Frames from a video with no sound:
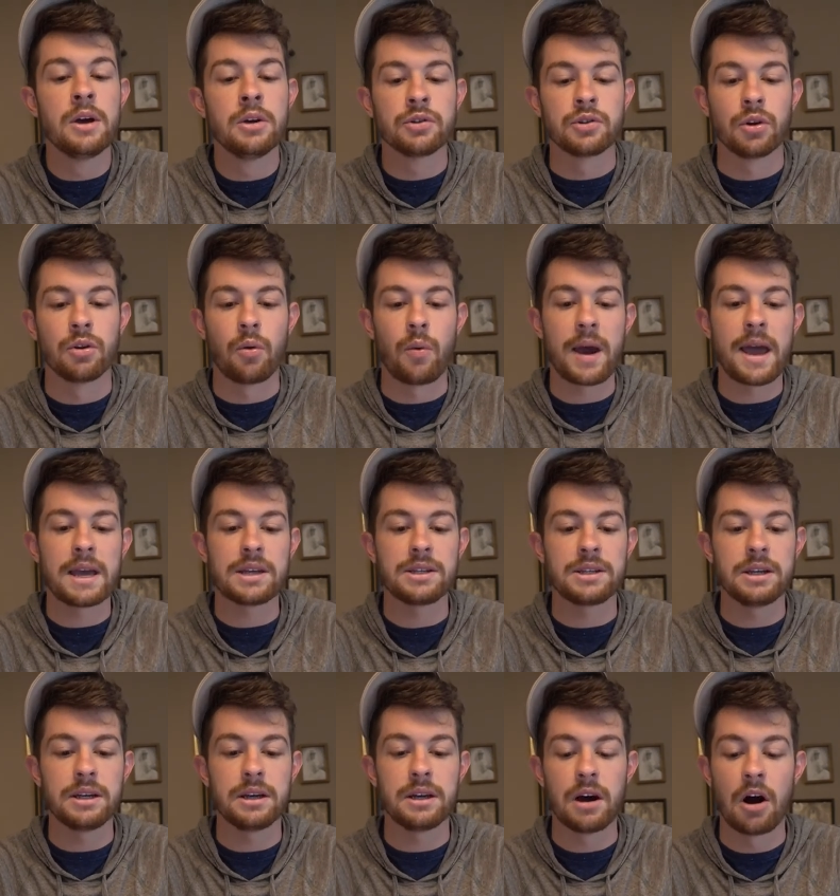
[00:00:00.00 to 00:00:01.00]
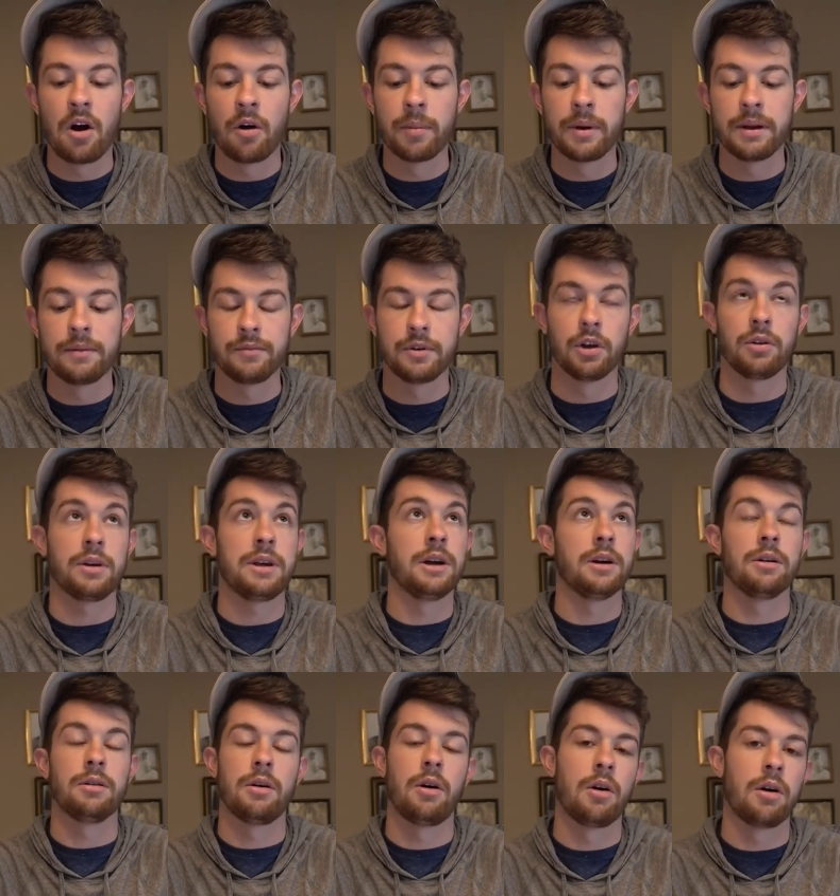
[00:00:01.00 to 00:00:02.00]
So the way I see Gallman, you'll
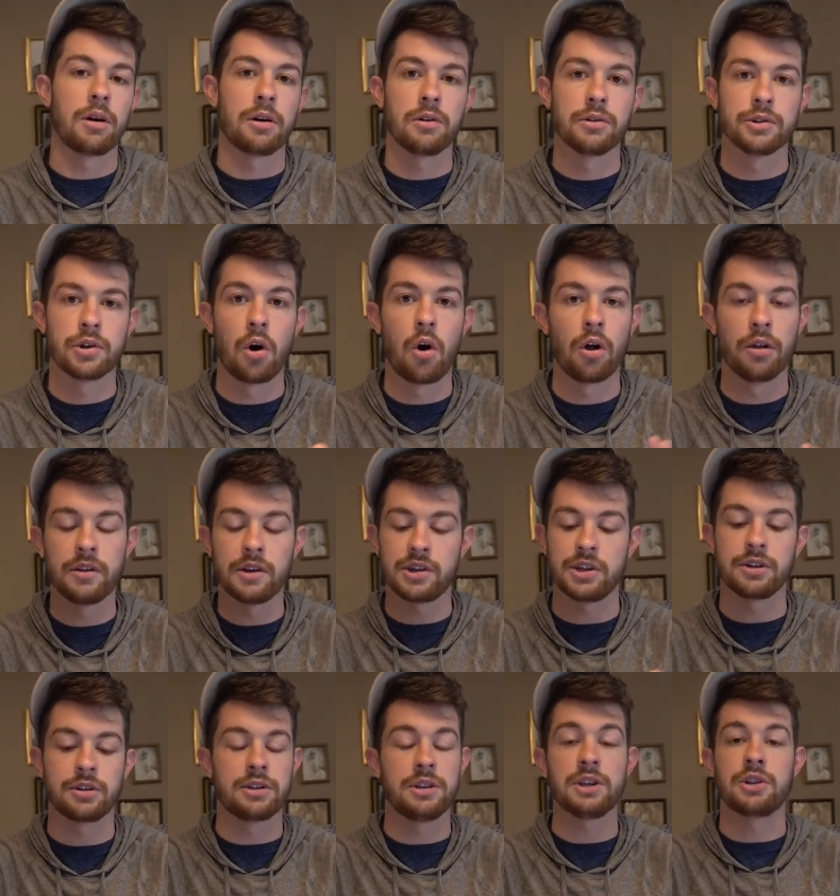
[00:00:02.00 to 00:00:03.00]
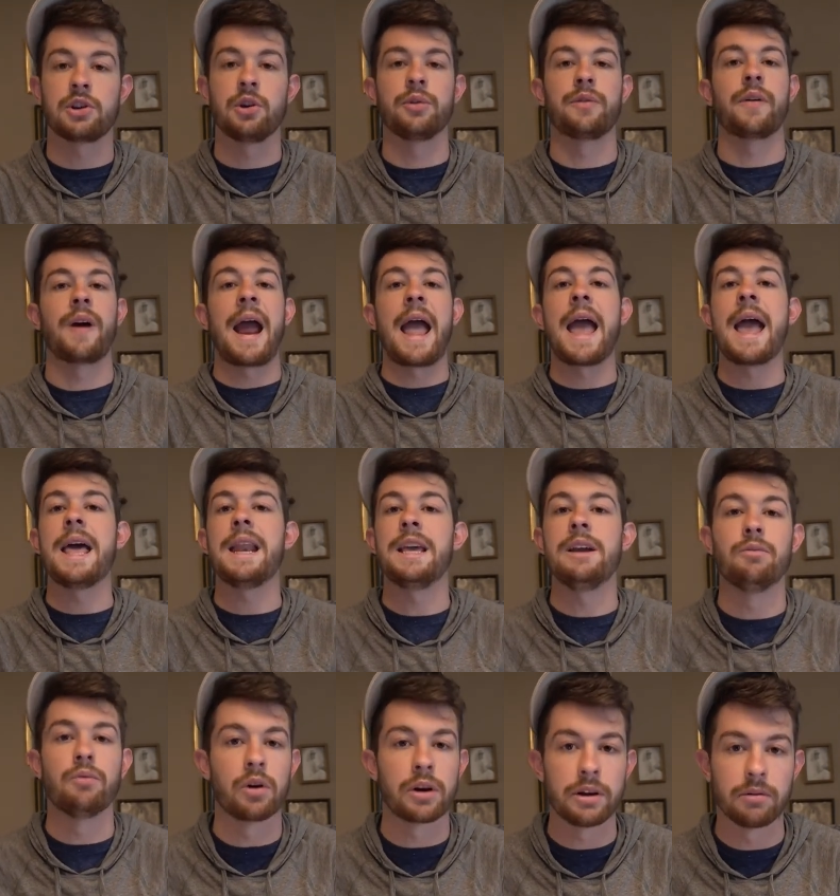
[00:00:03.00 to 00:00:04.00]
hear articles all this is this goes for
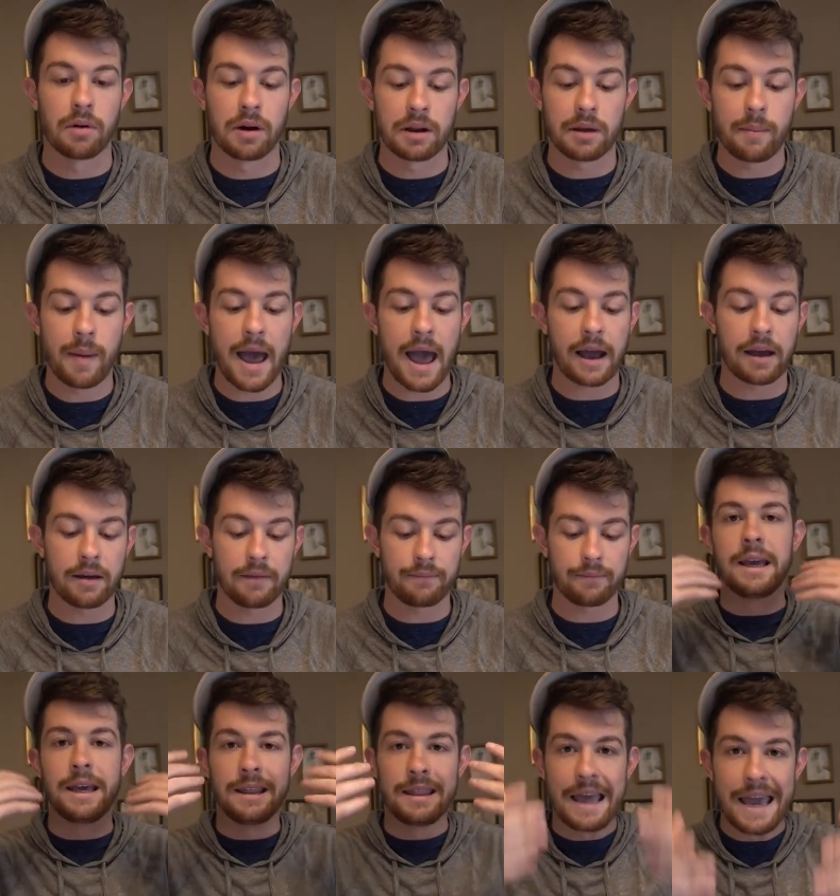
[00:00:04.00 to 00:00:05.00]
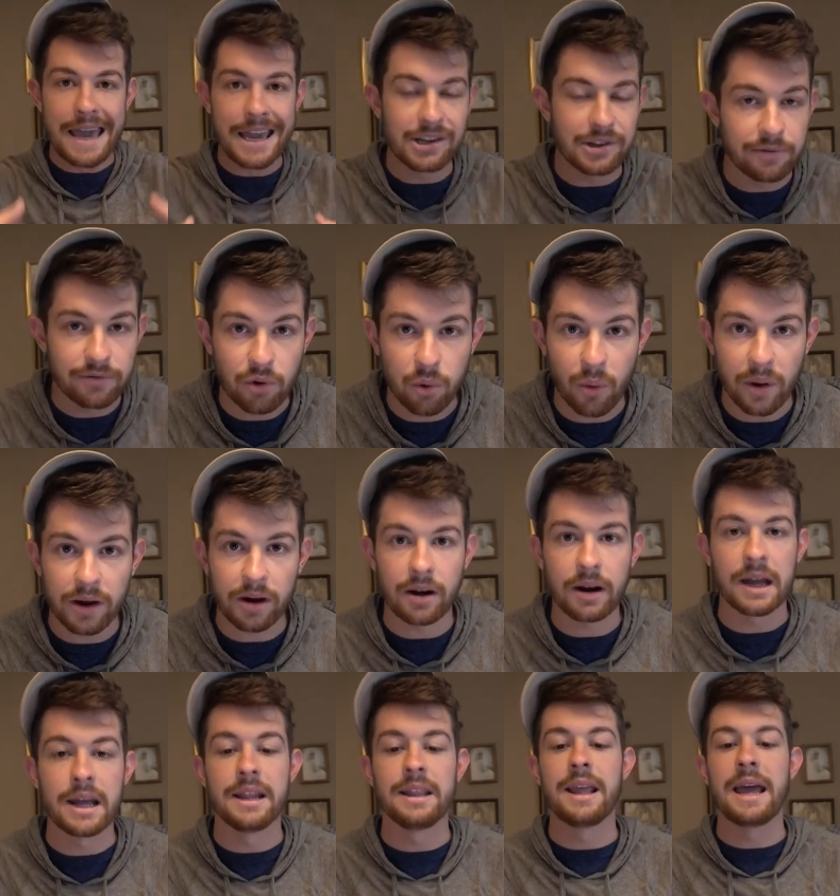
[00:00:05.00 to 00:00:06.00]
any rookie running back in the age of
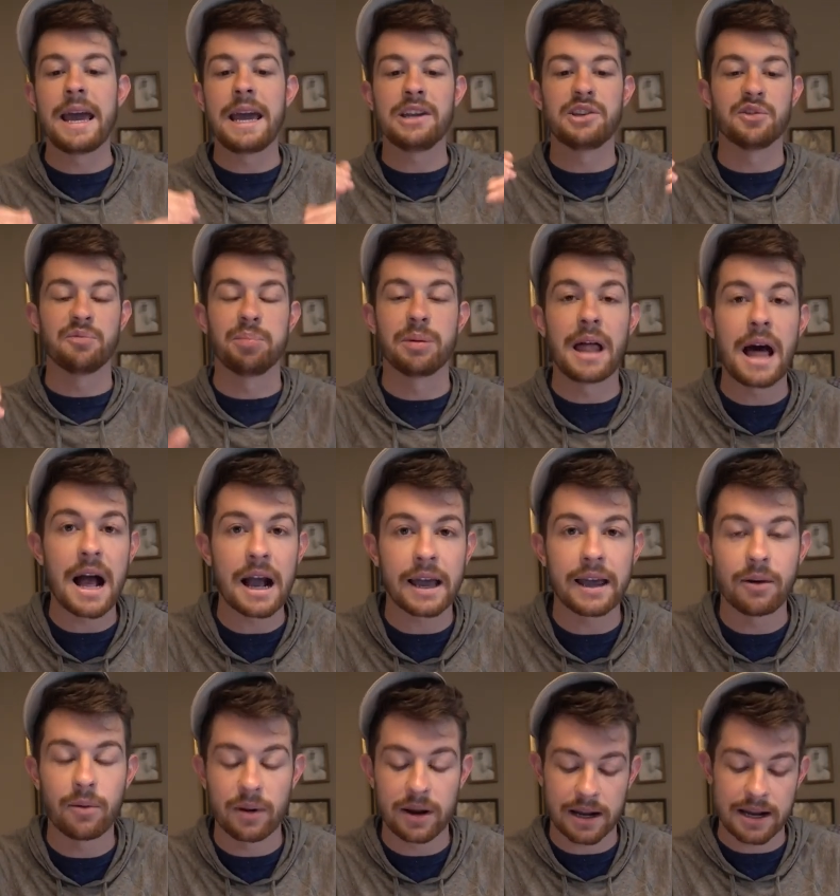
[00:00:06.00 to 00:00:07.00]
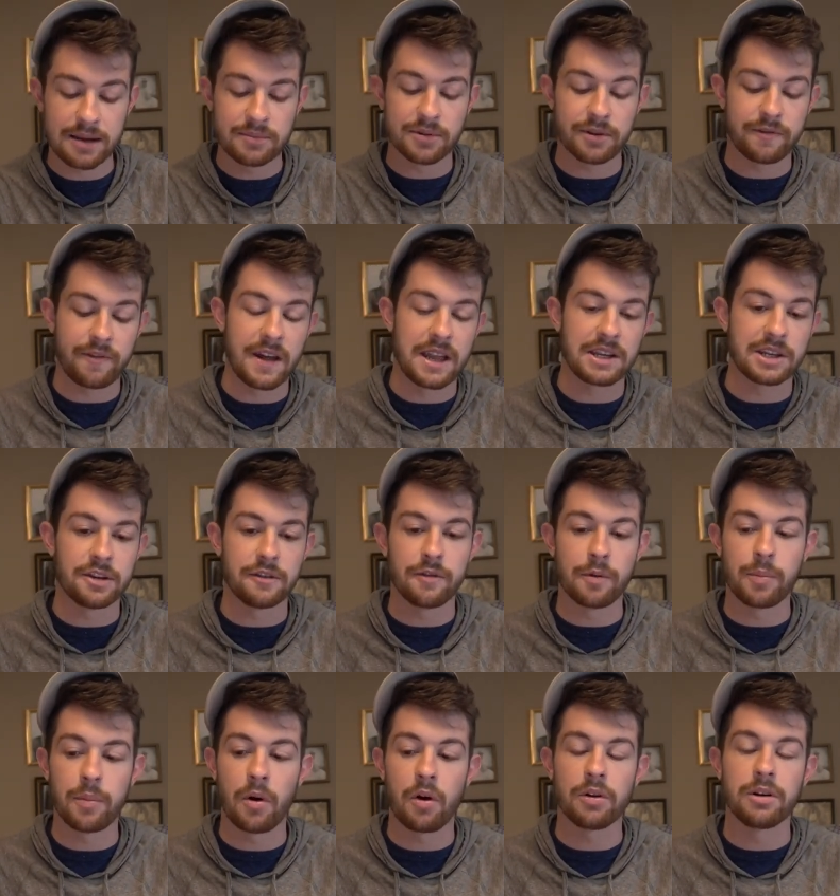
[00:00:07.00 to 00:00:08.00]
Twitter and in the age of blogging, when it comes to fantasy
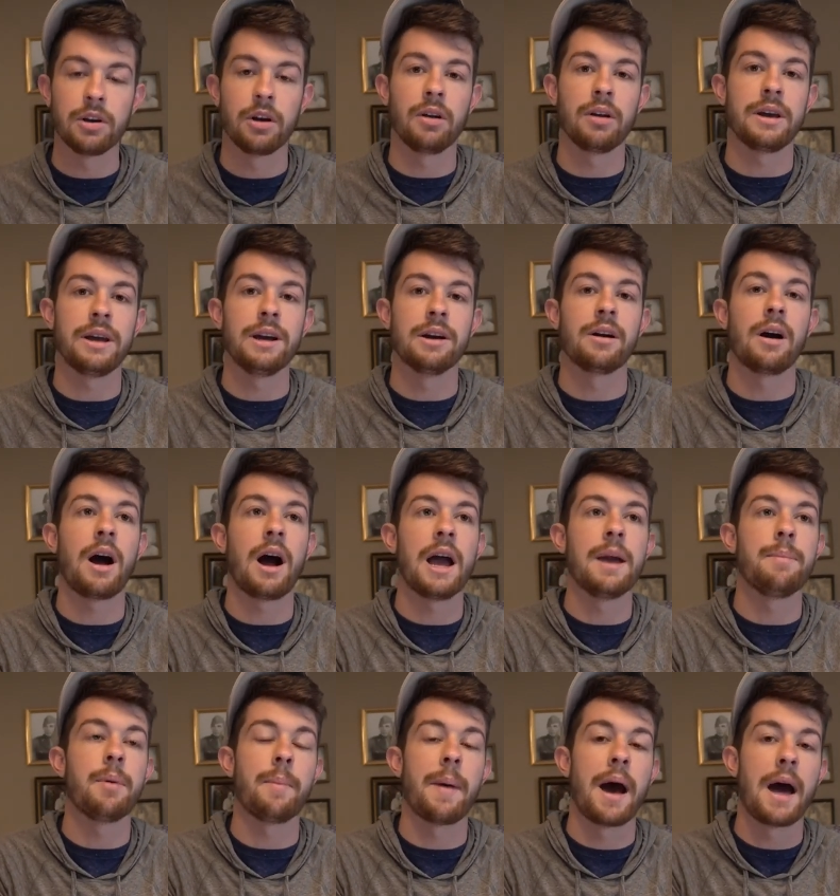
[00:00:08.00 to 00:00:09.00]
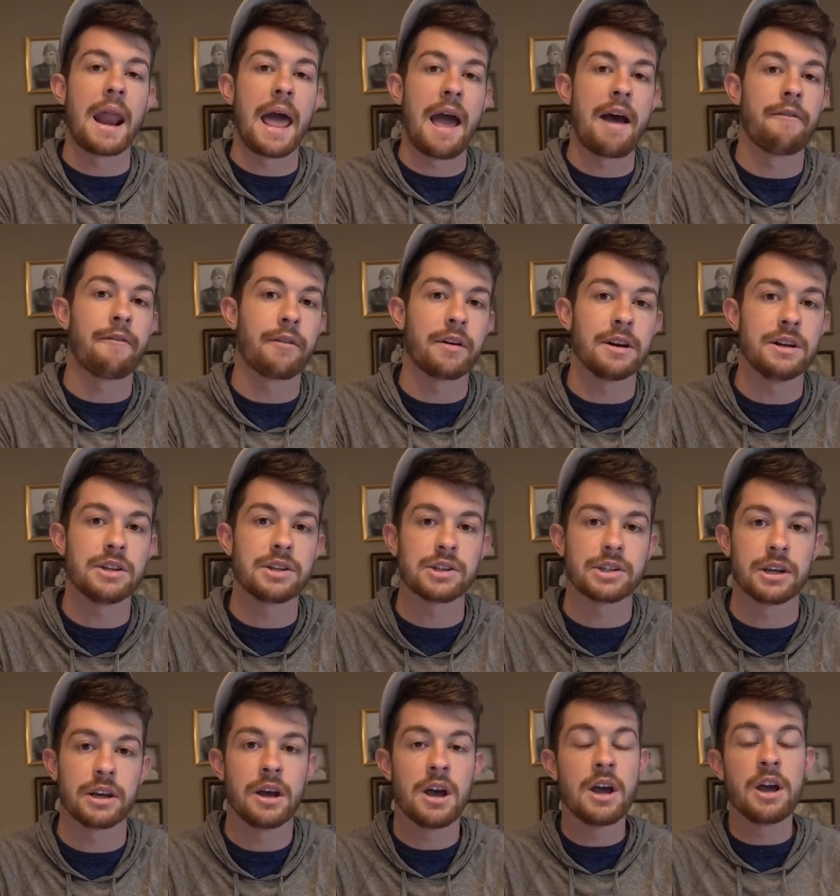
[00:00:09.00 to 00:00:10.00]
football, you'll hear hype about every
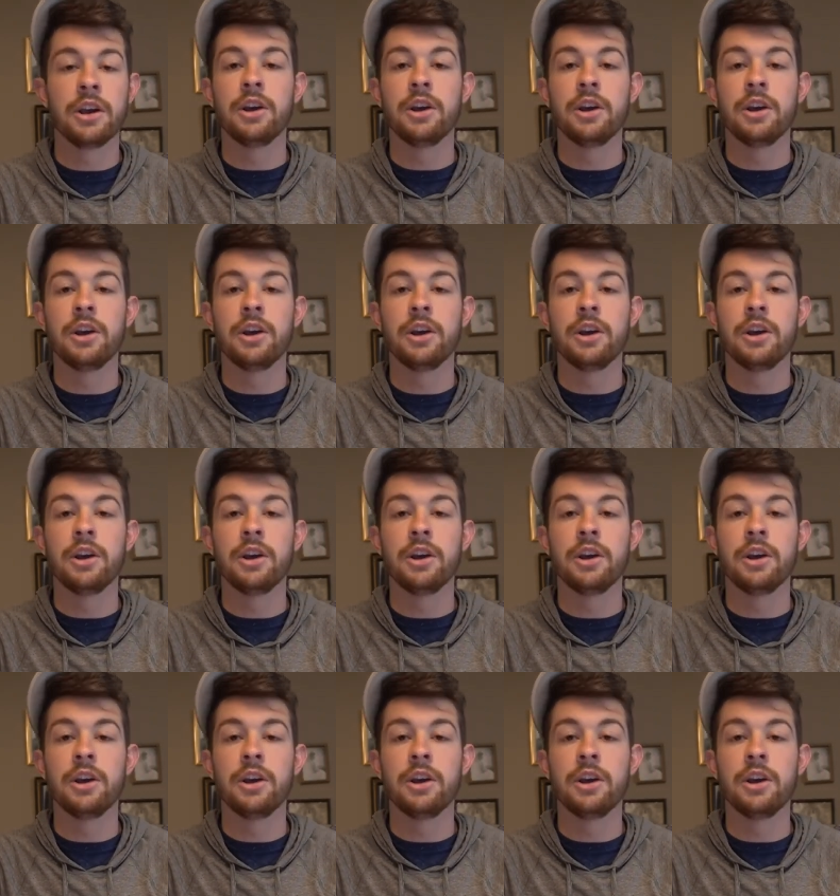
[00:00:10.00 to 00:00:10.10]
single.